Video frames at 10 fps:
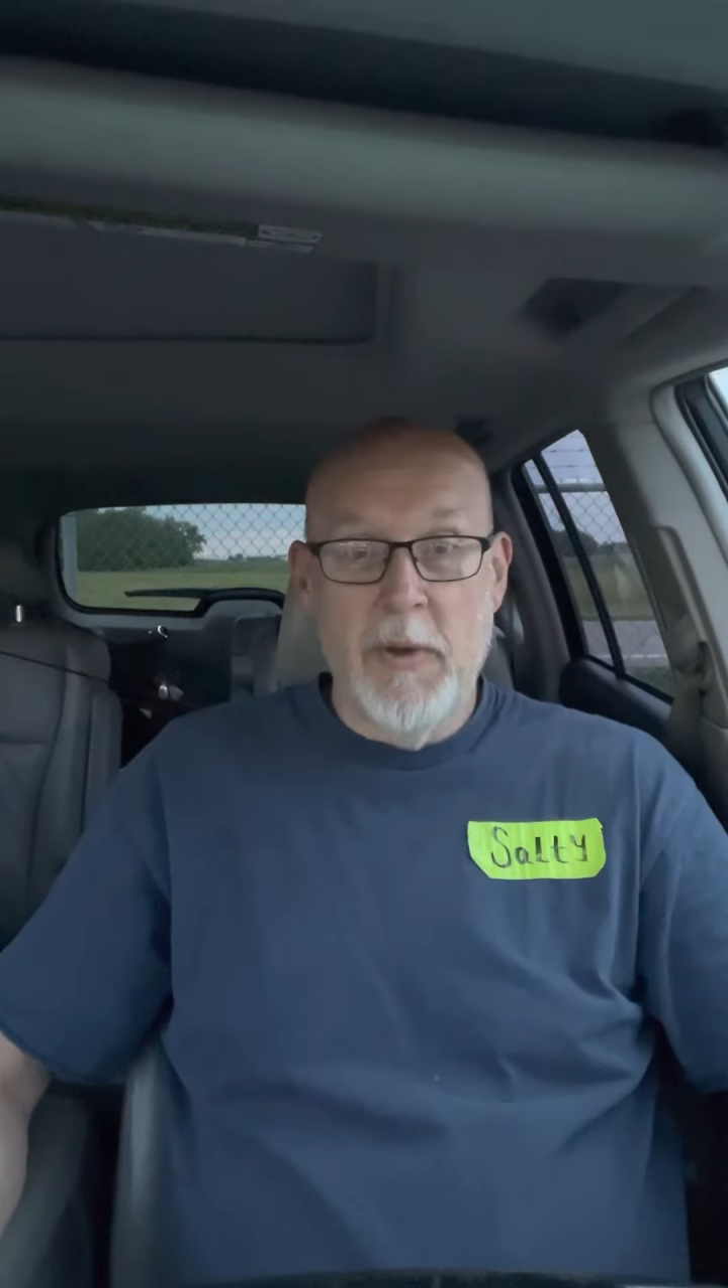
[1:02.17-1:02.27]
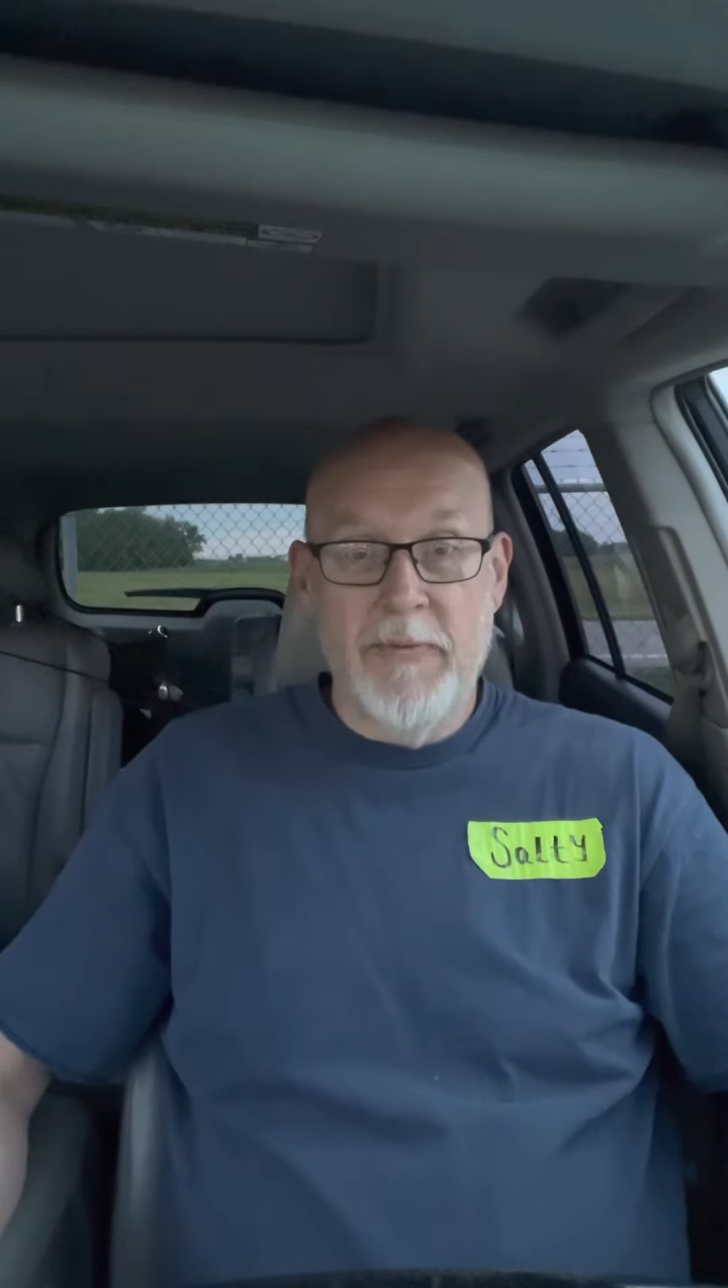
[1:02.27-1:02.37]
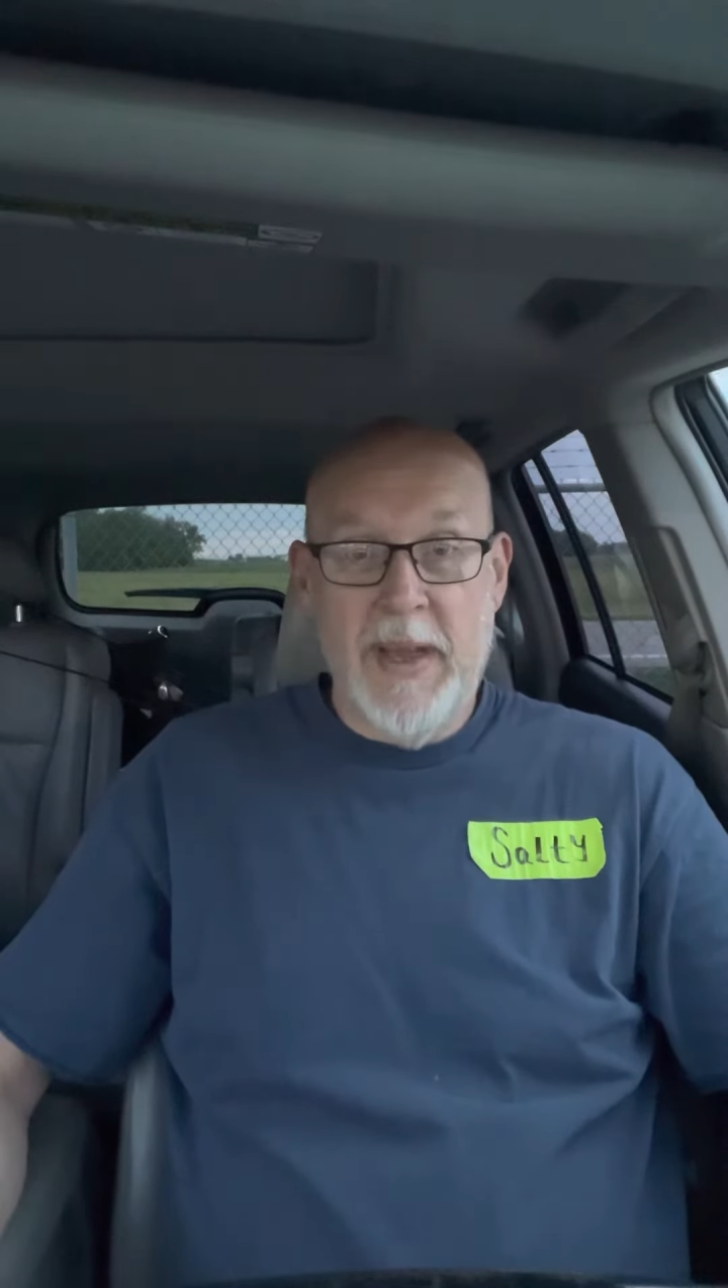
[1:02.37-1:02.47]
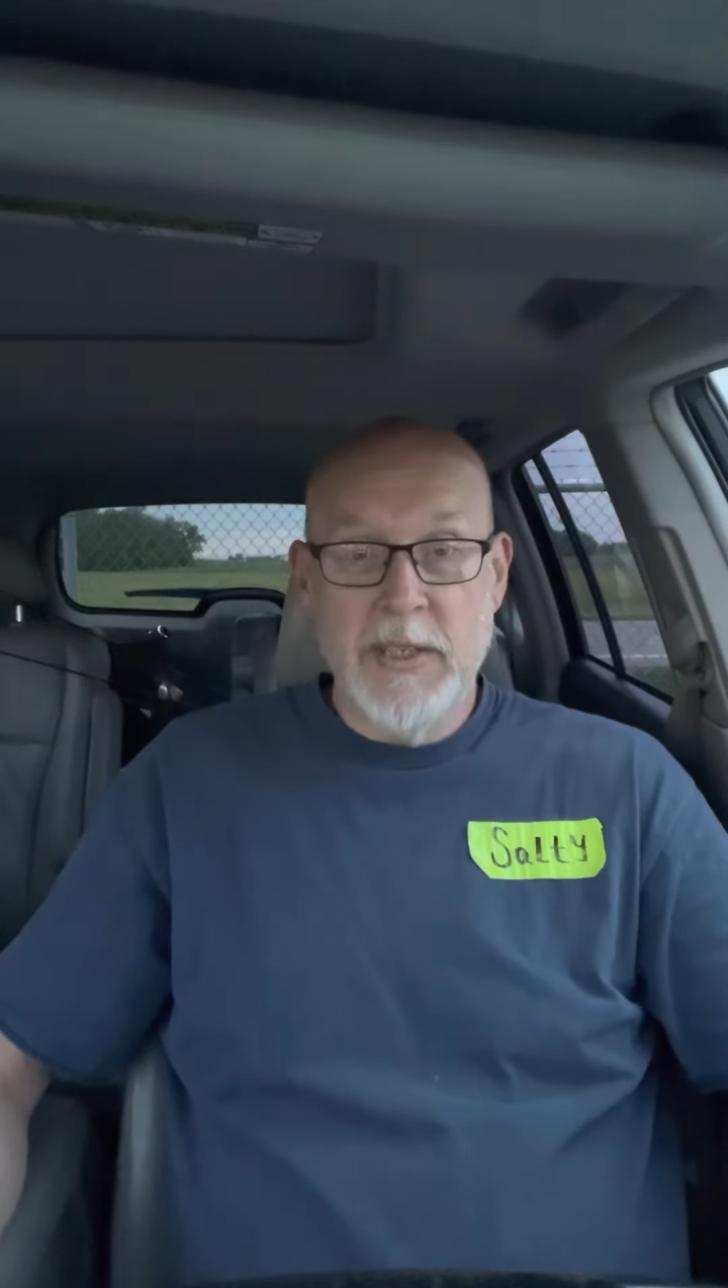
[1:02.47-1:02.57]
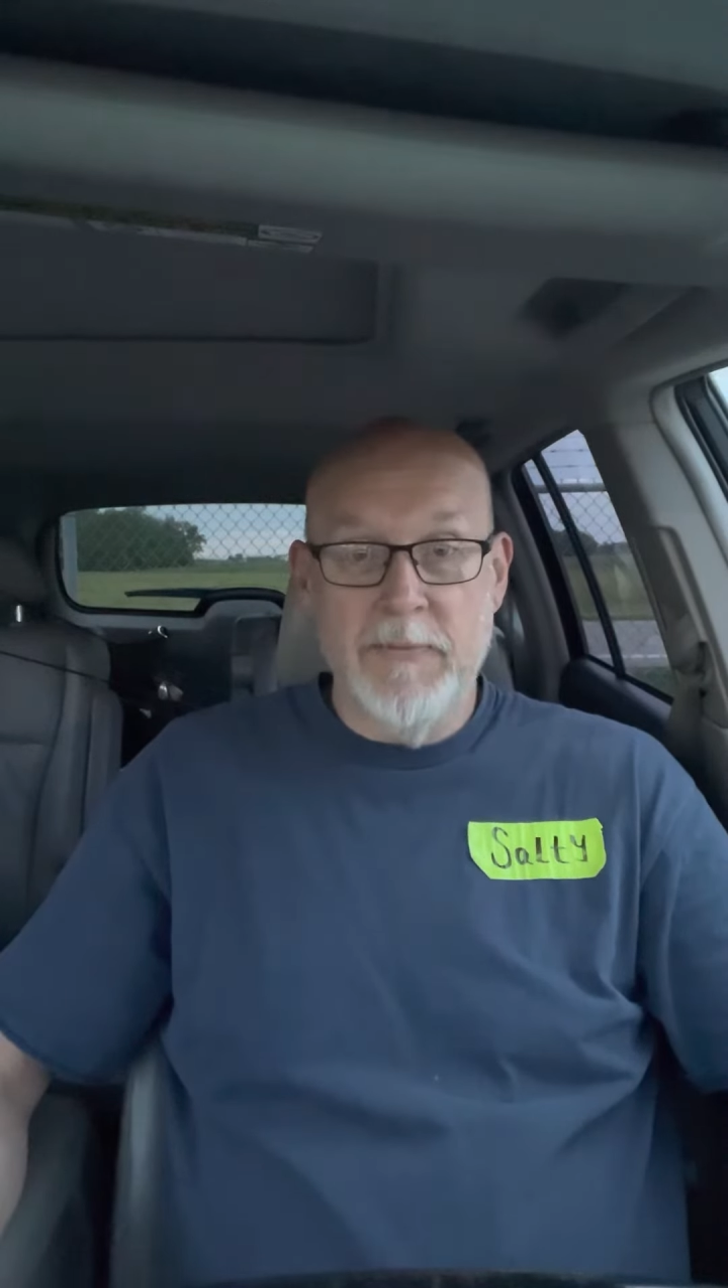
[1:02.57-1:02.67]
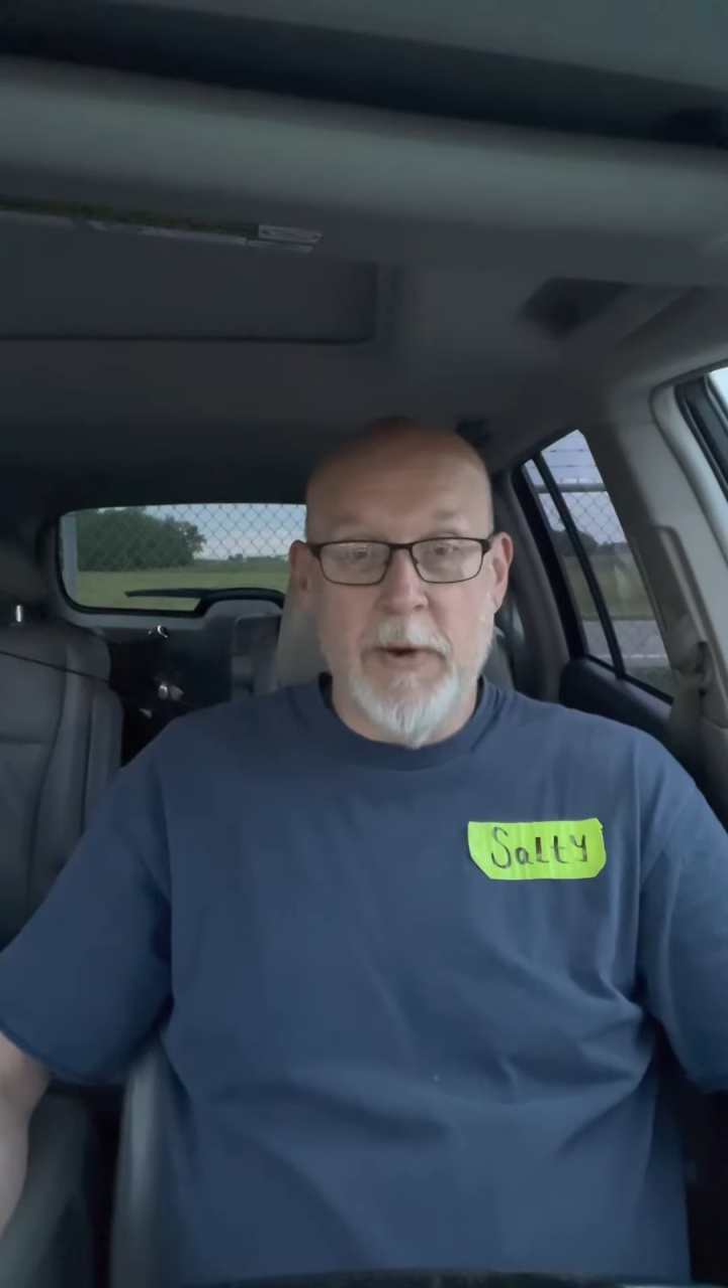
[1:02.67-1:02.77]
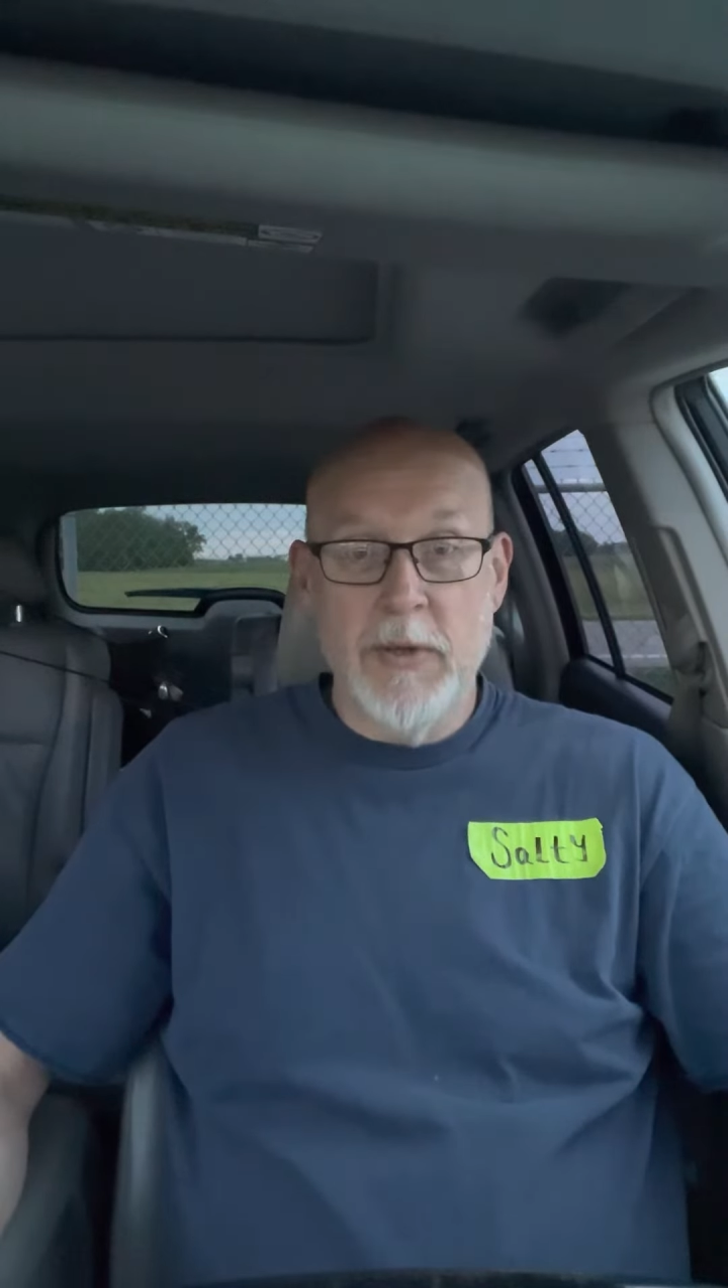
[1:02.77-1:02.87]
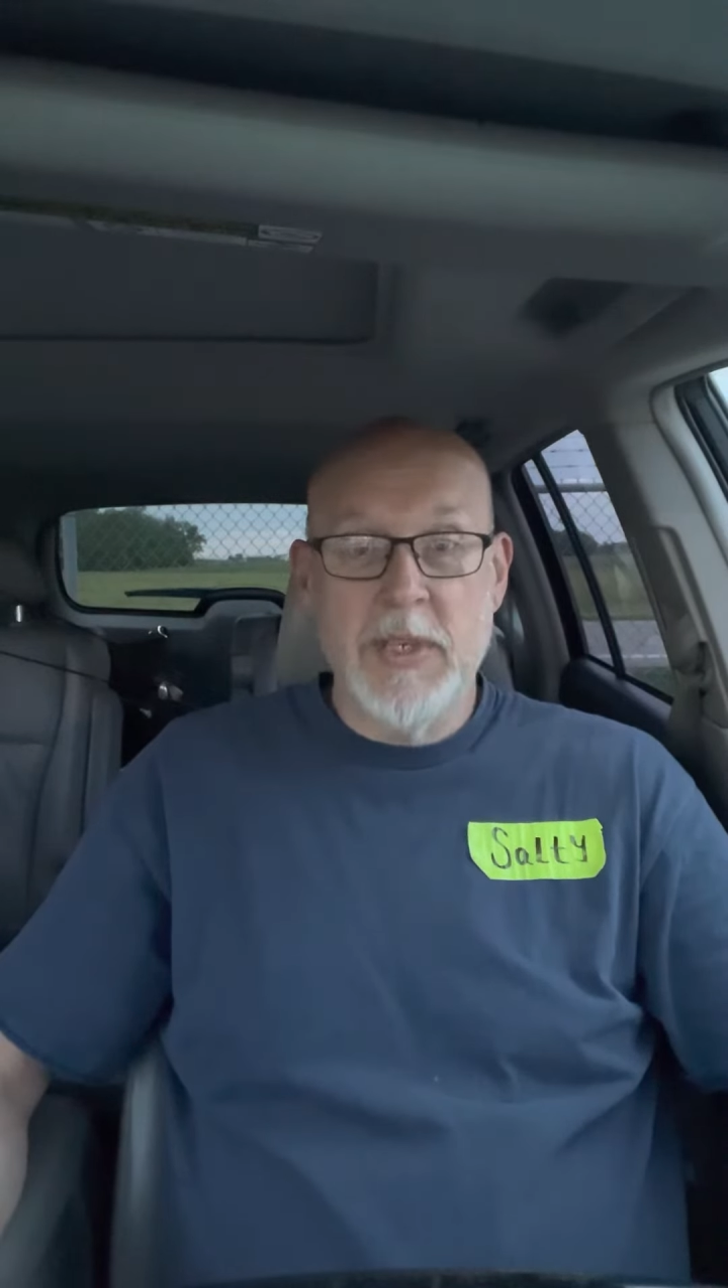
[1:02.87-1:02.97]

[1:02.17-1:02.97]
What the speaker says: fashion first.